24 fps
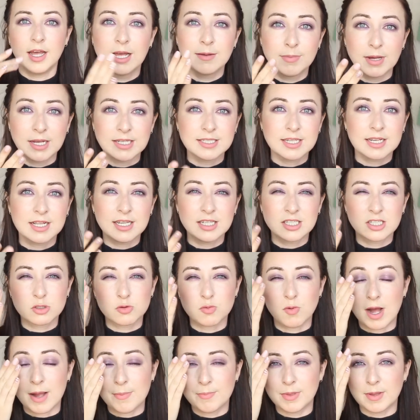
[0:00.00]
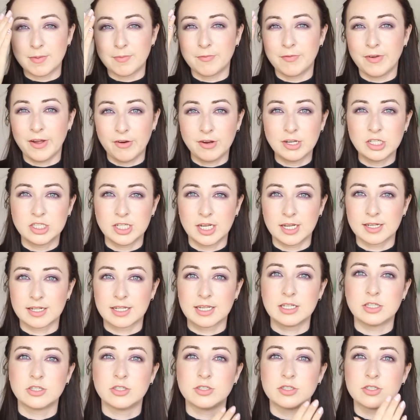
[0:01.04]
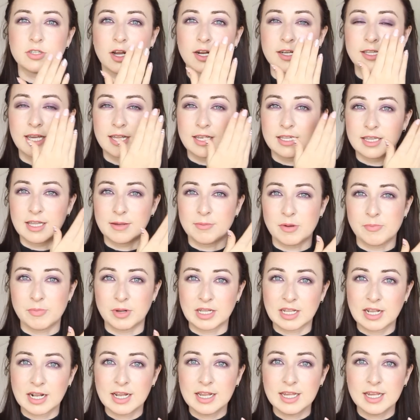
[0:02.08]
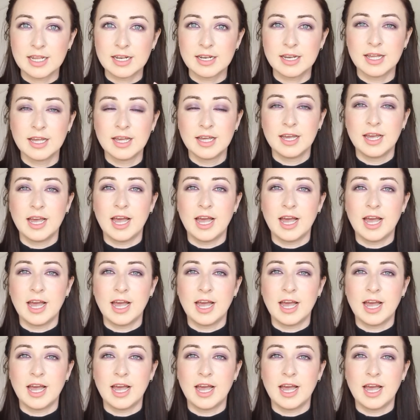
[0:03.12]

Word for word: and basically just wipe them very gently to start getting them a bit clean.